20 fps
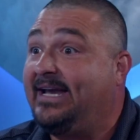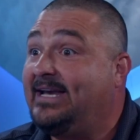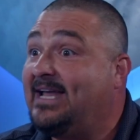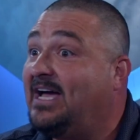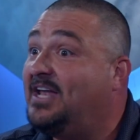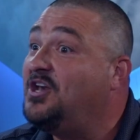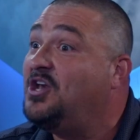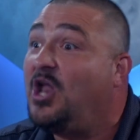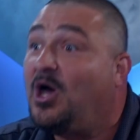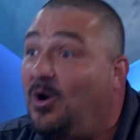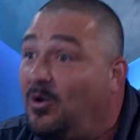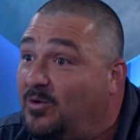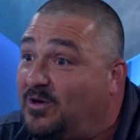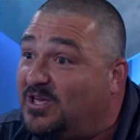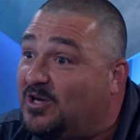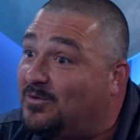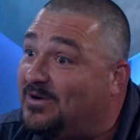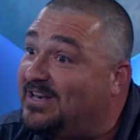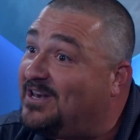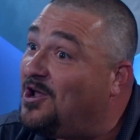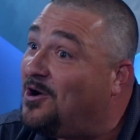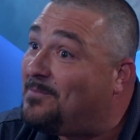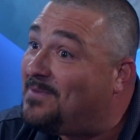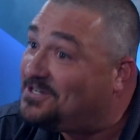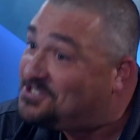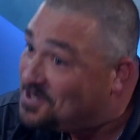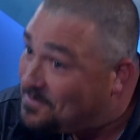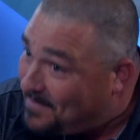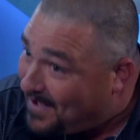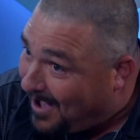not know you and know
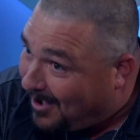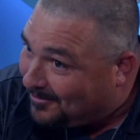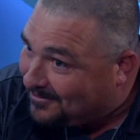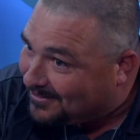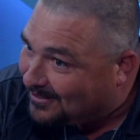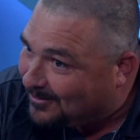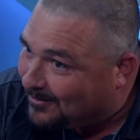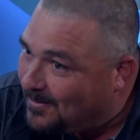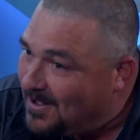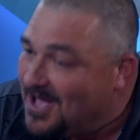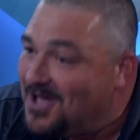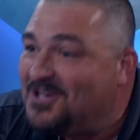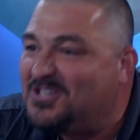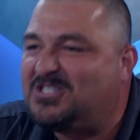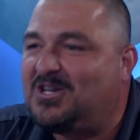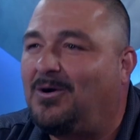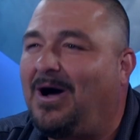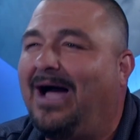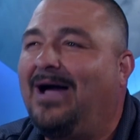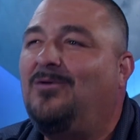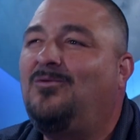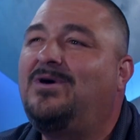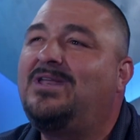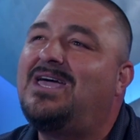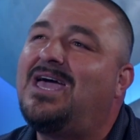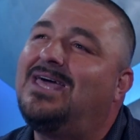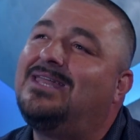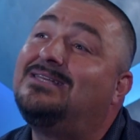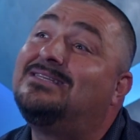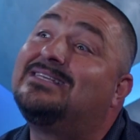much about you. So I went
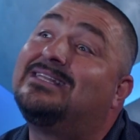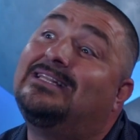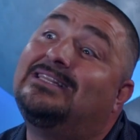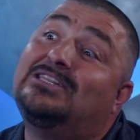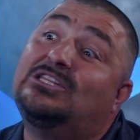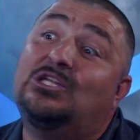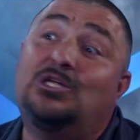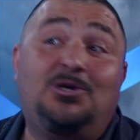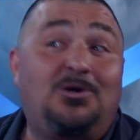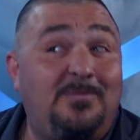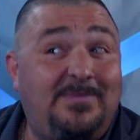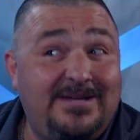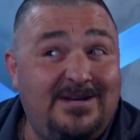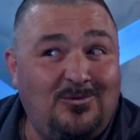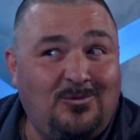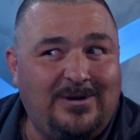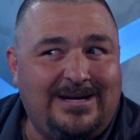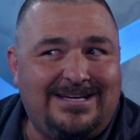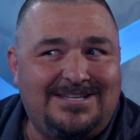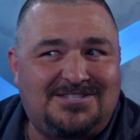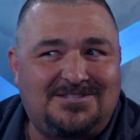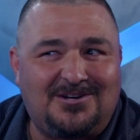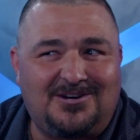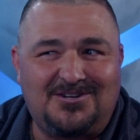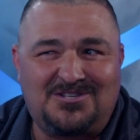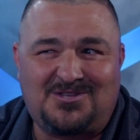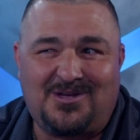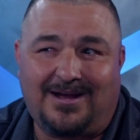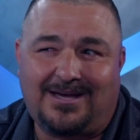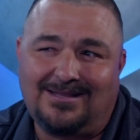ahead and did a little bit of research
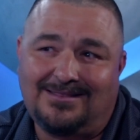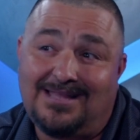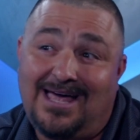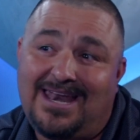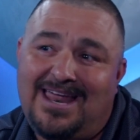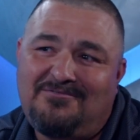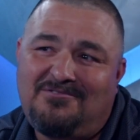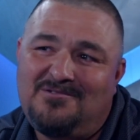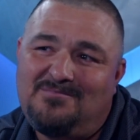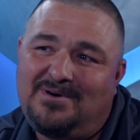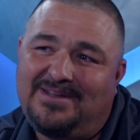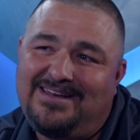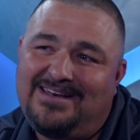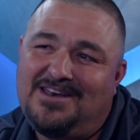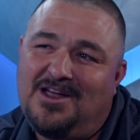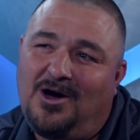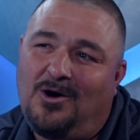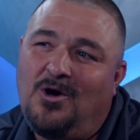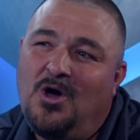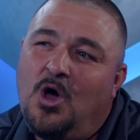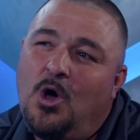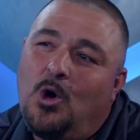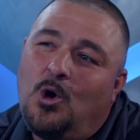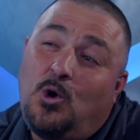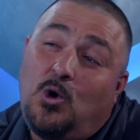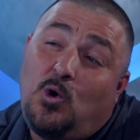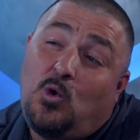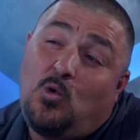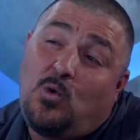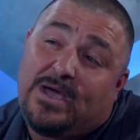so I could let everybody know
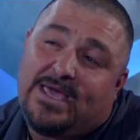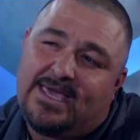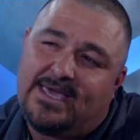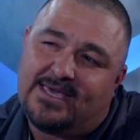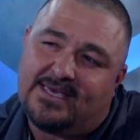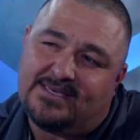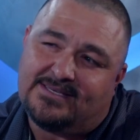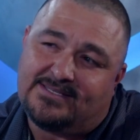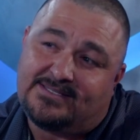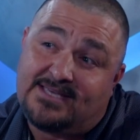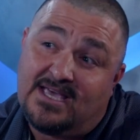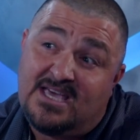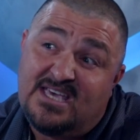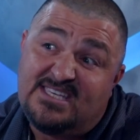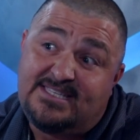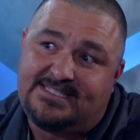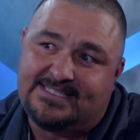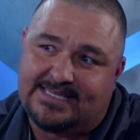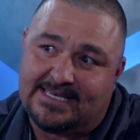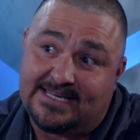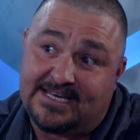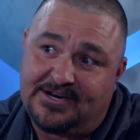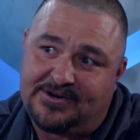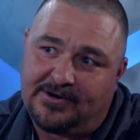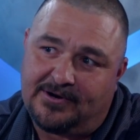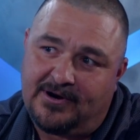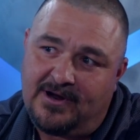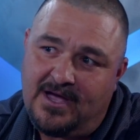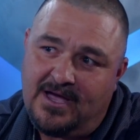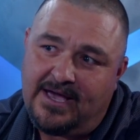who is
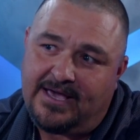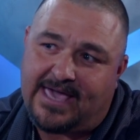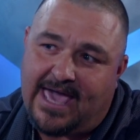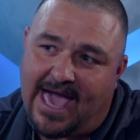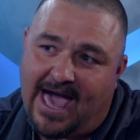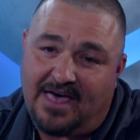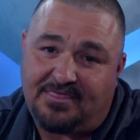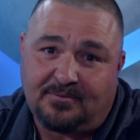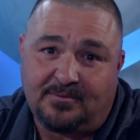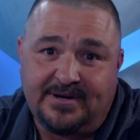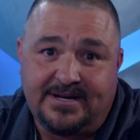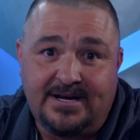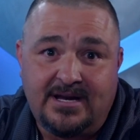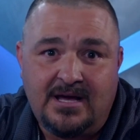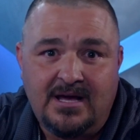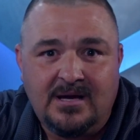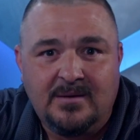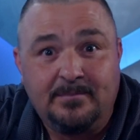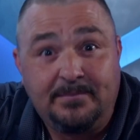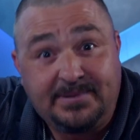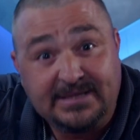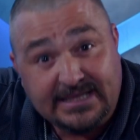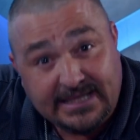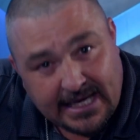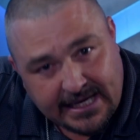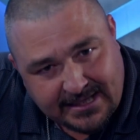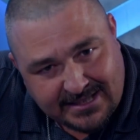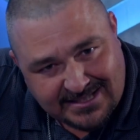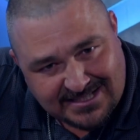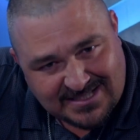Senator Catherine
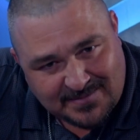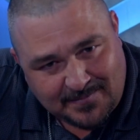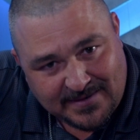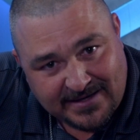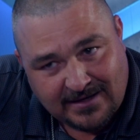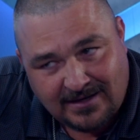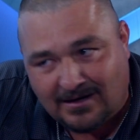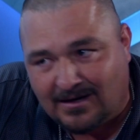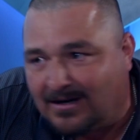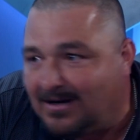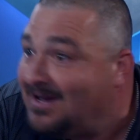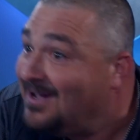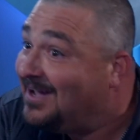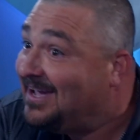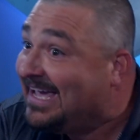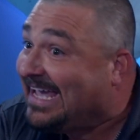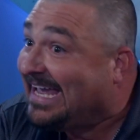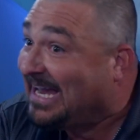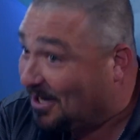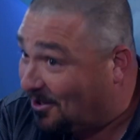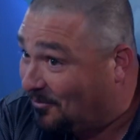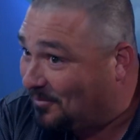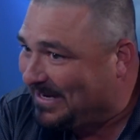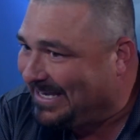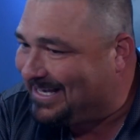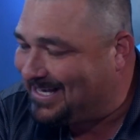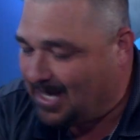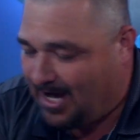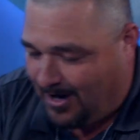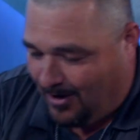Blakespear. Here we
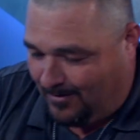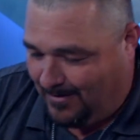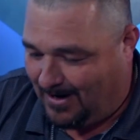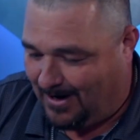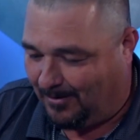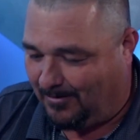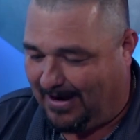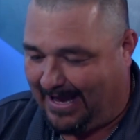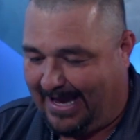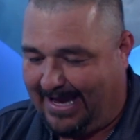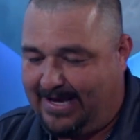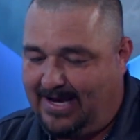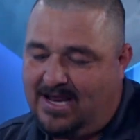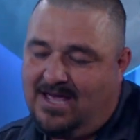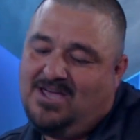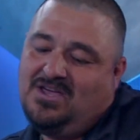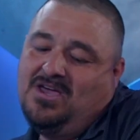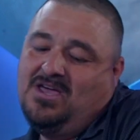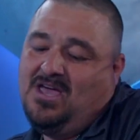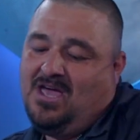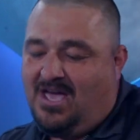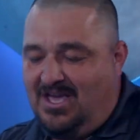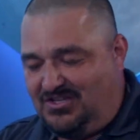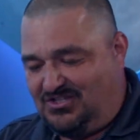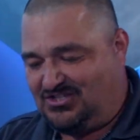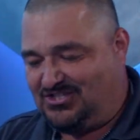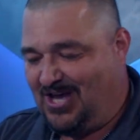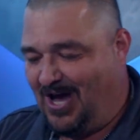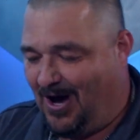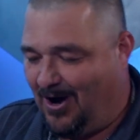go. All right.
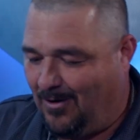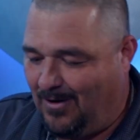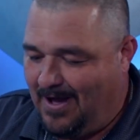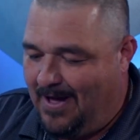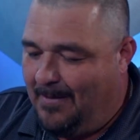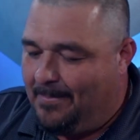So